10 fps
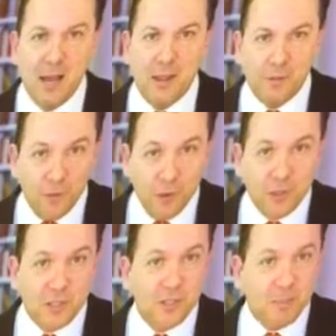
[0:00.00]
The first
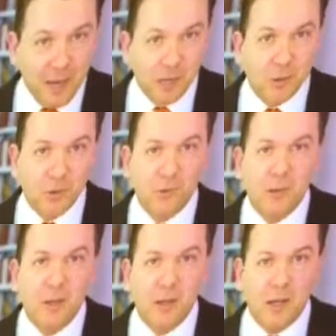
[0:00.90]
is the medical
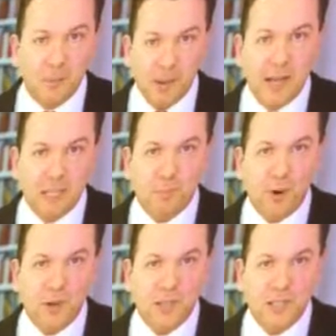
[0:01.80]
complaints
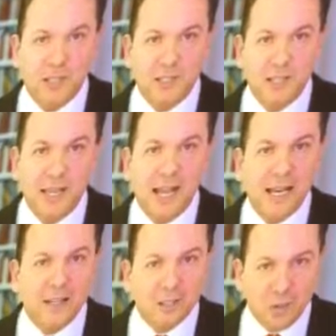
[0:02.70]
process
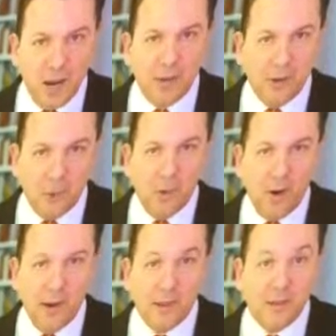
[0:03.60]
in Australia
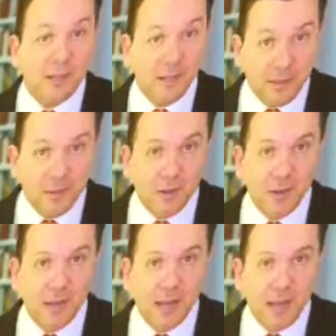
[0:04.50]
inquiry that delivered
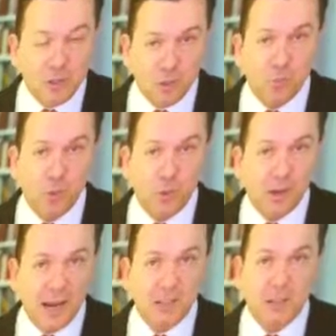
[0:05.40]
its report
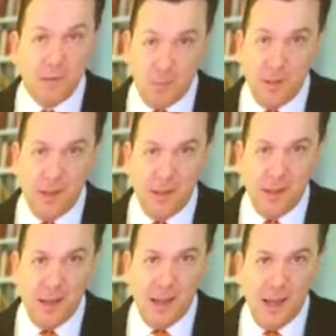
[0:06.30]
last November,
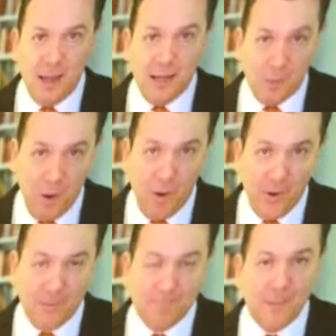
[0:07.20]
an
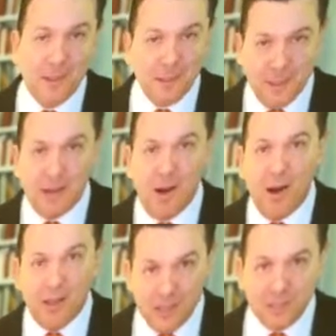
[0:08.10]
inquiry that
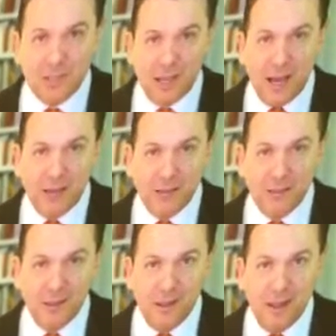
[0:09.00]
I instigated,